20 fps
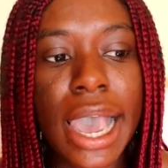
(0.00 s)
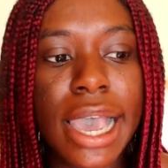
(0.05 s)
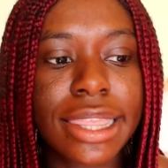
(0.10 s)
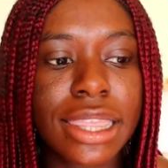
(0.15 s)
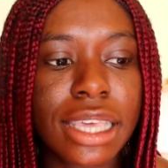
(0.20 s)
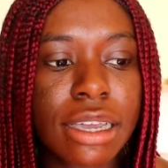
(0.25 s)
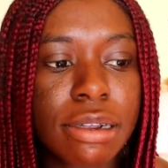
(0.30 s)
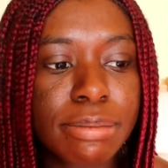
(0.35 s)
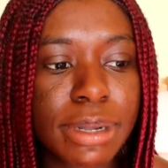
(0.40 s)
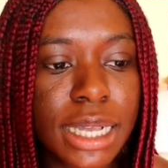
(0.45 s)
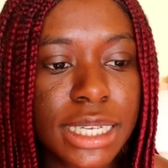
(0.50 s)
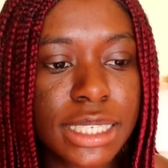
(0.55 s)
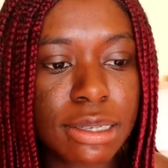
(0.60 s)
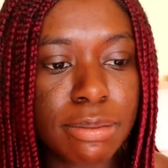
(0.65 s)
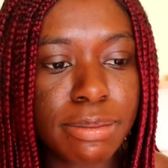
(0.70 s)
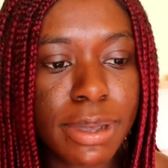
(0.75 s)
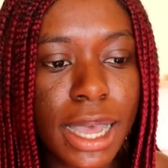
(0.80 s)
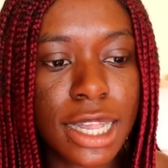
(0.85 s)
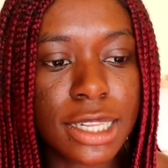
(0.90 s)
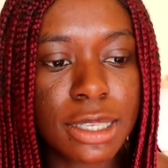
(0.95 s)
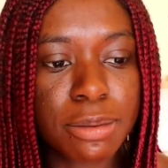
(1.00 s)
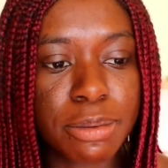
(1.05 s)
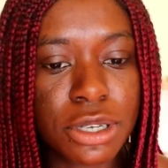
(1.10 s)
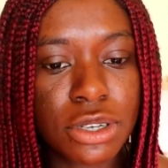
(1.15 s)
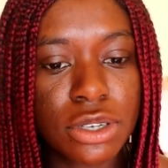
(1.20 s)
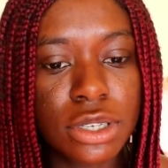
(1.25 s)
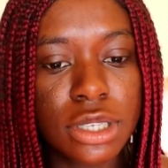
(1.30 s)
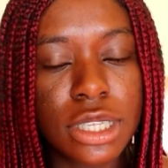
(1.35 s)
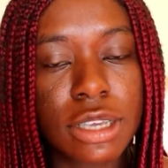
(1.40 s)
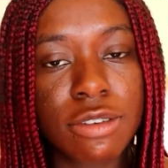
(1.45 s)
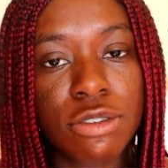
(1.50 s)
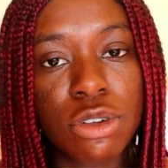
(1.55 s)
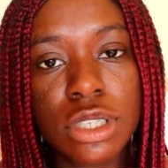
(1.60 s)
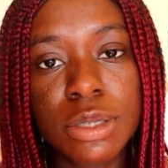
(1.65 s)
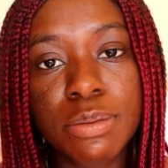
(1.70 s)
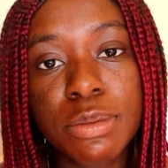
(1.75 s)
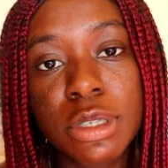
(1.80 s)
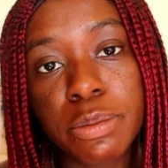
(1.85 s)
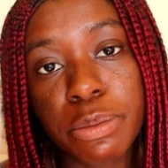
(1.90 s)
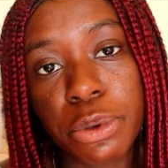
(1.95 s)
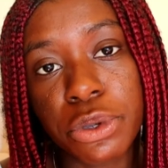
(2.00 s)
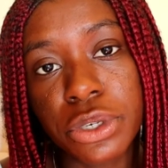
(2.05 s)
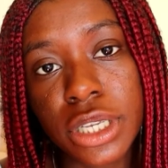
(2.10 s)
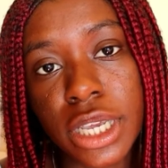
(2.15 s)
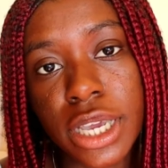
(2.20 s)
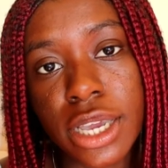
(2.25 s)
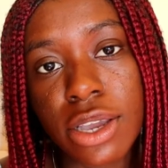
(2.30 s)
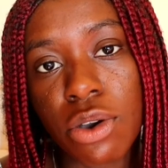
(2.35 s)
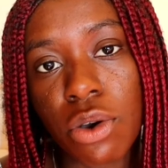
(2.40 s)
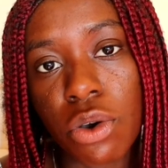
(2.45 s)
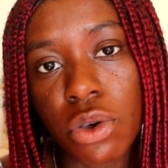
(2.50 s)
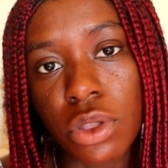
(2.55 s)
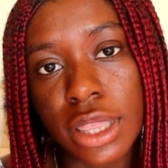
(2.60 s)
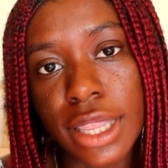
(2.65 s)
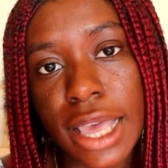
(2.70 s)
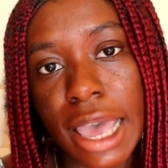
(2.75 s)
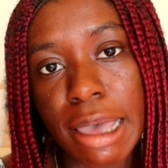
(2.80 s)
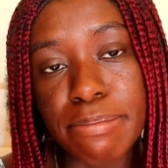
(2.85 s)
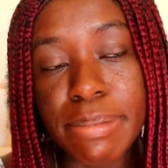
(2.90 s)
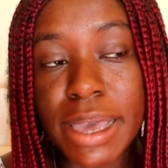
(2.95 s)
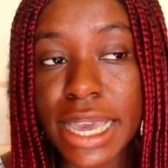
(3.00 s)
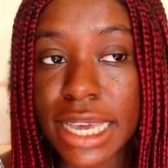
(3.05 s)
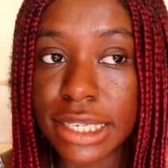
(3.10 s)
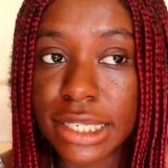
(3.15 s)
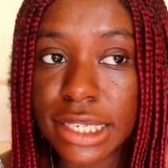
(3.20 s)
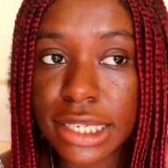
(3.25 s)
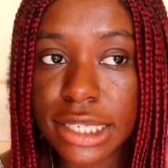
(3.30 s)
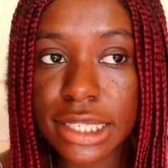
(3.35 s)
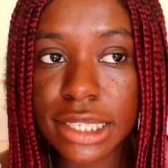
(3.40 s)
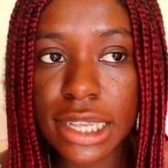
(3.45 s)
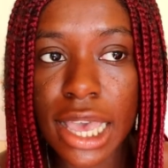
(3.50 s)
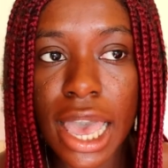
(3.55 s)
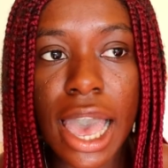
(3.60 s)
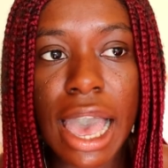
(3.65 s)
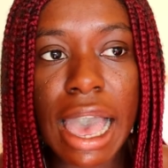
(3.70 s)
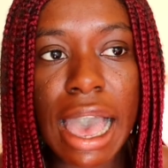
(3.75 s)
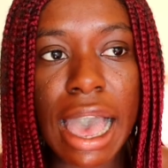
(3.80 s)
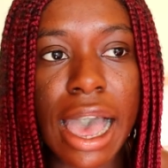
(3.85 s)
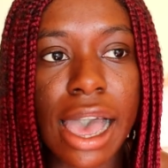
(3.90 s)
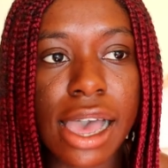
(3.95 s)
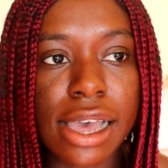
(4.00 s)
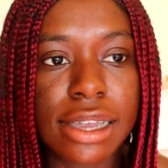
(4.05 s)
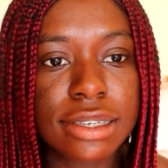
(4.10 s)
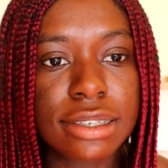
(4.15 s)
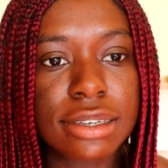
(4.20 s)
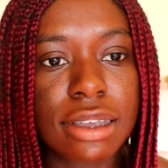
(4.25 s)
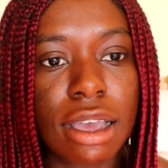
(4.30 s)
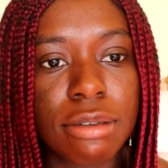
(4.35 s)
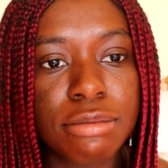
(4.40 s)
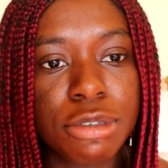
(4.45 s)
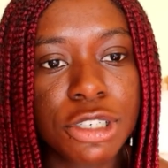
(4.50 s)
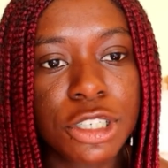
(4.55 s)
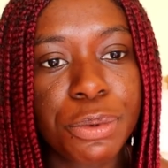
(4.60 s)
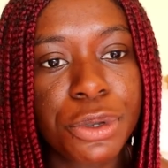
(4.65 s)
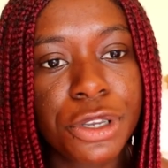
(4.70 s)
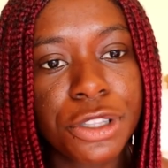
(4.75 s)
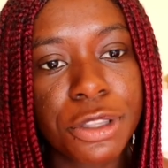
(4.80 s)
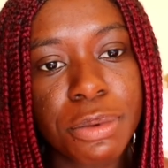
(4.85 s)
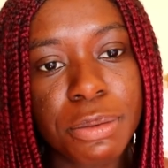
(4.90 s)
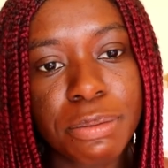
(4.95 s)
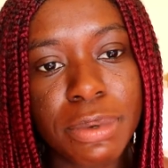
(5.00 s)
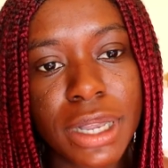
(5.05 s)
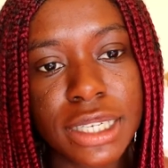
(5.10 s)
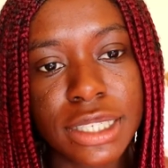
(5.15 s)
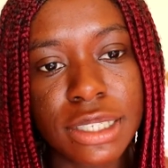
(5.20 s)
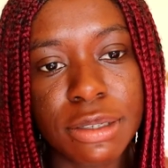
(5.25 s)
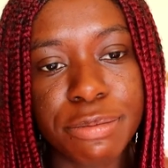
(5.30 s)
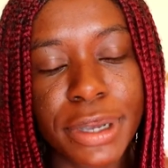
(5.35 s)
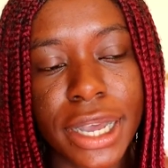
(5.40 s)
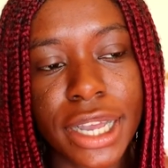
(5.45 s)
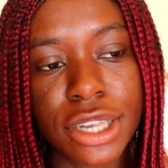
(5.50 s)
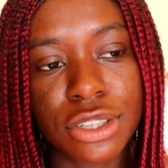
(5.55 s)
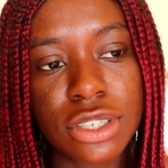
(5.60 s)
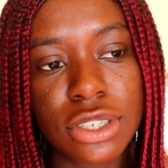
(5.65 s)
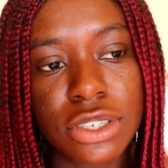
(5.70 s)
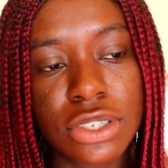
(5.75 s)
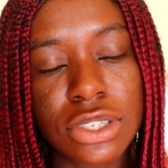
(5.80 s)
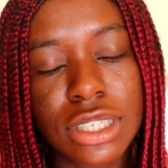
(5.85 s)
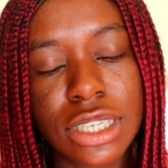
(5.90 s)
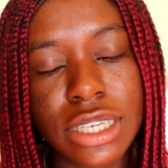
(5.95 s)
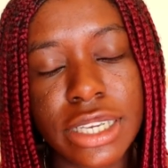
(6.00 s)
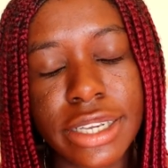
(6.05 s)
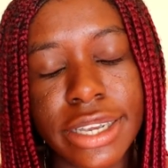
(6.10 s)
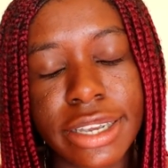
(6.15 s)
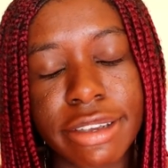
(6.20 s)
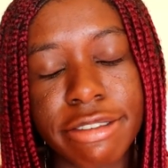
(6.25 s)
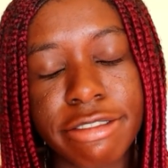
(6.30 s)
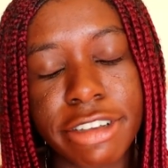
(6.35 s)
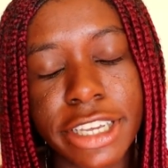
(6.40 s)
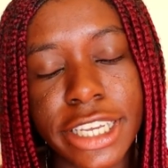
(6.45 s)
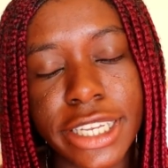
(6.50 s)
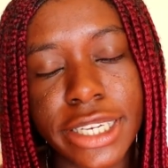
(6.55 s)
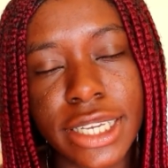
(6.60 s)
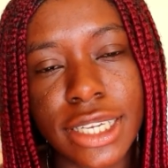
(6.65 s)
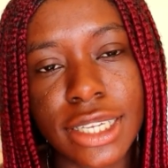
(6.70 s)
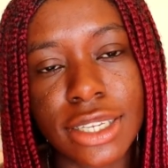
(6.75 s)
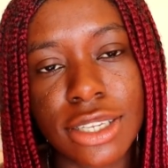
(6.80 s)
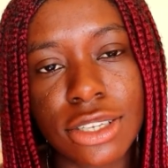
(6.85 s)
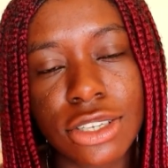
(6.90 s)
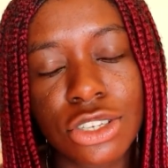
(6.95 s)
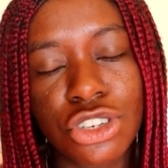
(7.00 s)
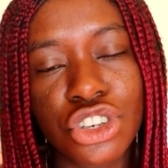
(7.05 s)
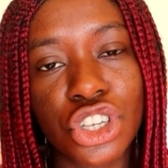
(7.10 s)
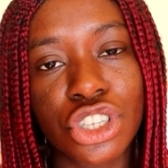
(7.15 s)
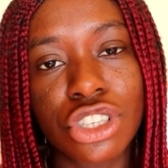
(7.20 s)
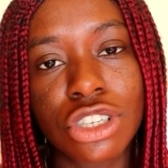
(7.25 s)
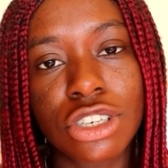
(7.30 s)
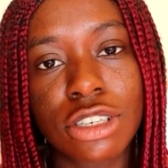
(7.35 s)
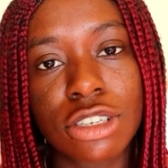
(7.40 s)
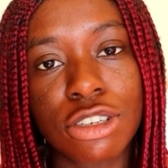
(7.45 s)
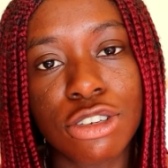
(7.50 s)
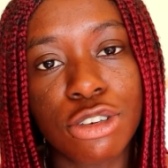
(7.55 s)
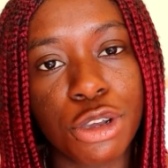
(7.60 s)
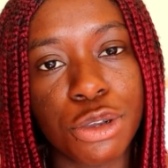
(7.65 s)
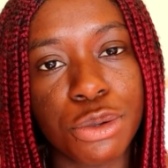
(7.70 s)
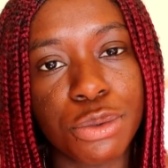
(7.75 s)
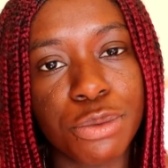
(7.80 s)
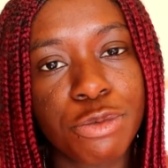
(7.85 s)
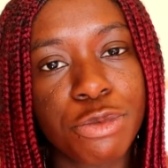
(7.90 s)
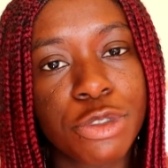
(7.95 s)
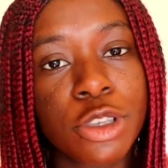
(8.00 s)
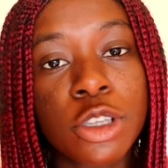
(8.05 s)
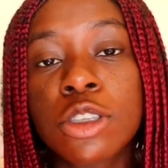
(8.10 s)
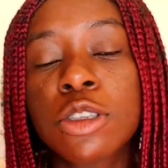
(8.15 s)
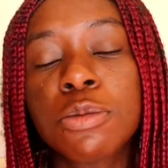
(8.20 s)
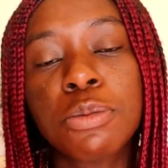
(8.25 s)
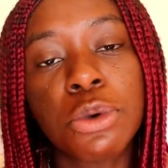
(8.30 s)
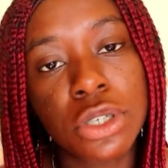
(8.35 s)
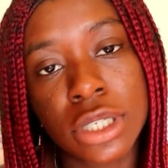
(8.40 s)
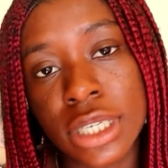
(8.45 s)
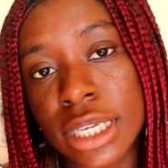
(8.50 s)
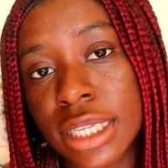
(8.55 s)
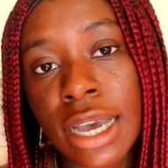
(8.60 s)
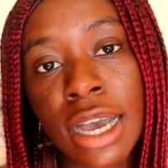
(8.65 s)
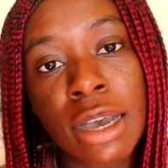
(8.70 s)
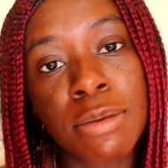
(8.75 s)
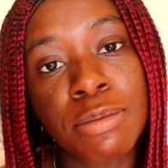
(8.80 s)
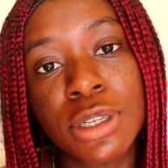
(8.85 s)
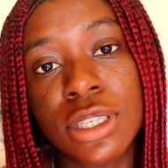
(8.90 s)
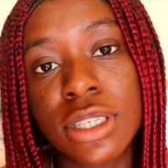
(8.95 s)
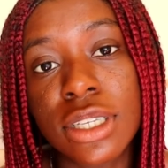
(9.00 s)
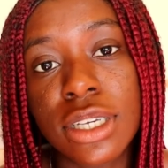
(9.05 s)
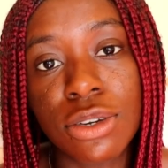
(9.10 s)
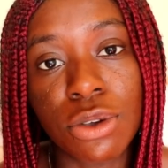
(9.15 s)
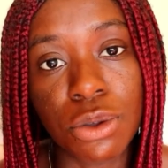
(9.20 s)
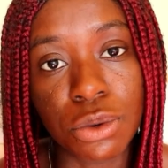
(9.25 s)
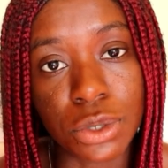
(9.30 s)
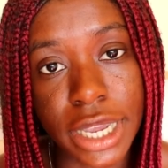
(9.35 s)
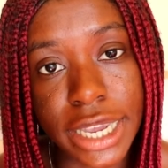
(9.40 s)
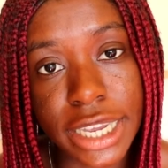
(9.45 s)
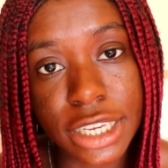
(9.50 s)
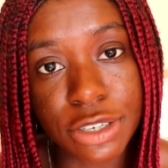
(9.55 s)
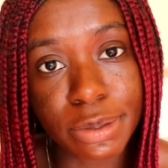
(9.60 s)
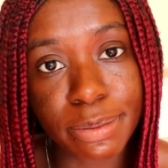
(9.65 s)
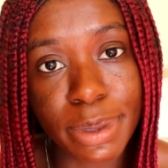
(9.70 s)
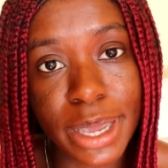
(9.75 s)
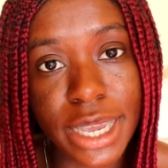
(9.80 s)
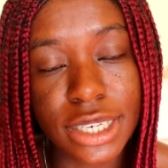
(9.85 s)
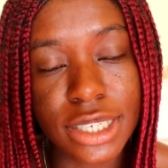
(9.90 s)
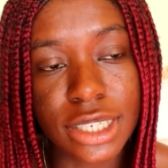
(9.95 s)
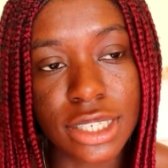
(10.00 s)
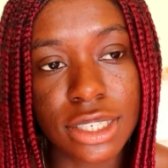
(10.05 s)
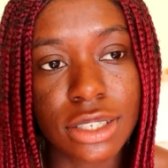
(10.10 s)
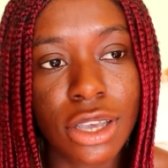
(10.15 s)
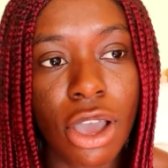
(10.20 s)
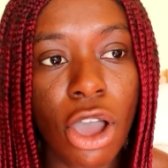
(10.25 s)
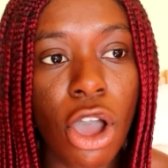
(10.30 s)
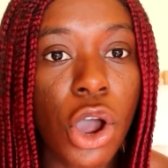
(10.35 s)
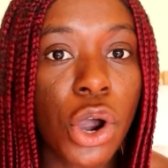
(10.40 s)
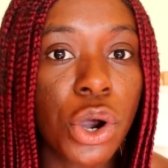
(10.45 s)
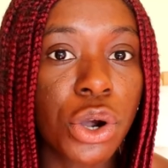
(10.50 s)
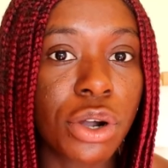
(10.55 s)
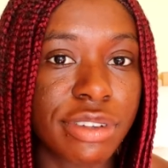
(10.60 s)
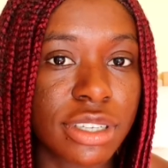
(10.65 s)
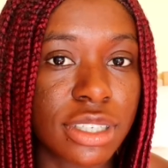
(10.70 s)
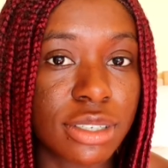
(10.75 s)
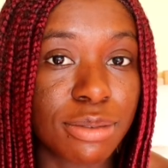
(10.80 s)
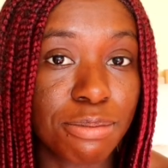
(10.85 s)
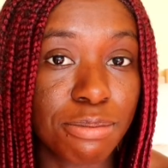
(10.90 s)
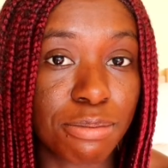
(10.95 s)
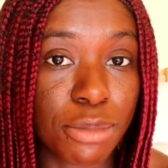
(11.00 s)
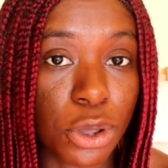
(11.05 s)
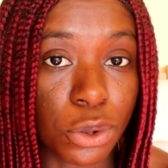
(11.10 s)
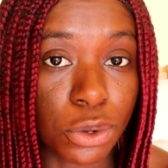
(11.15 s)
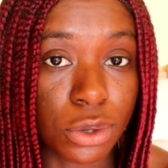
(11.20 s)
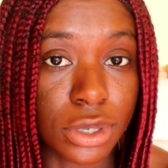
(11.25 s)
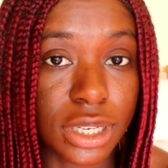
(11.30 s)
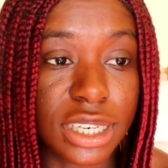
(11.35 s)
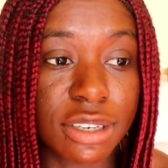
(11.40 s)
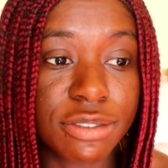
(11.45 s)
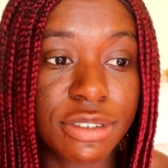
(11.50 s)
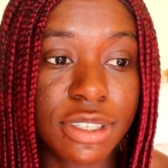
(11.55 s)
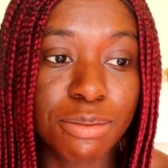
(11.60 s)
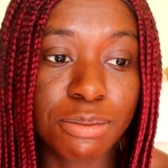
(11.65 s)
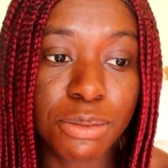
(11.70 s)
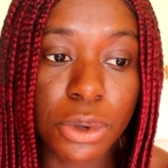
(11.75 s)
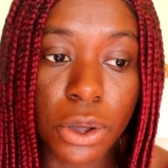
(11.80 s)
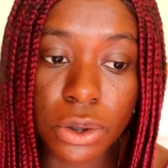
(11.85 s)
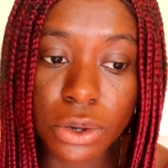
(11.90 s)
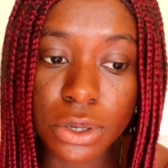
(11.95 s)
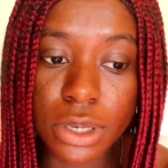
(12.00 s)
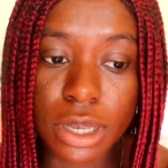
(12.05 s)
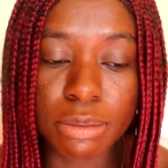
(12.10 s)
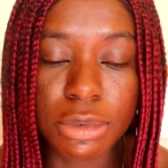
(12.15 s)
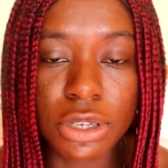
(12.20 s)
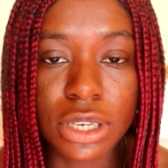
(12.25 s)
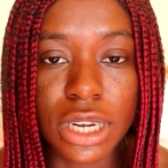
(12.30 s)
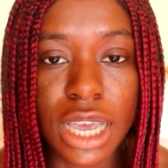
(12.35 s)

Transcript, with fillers: They're in plastic bags because they've got some spotting on their pages, and I'm just putting them in plastic bags to see if it is just, you know, spotting that happens in old ages pages, or if it's mold. And if it's mold, I'm gonna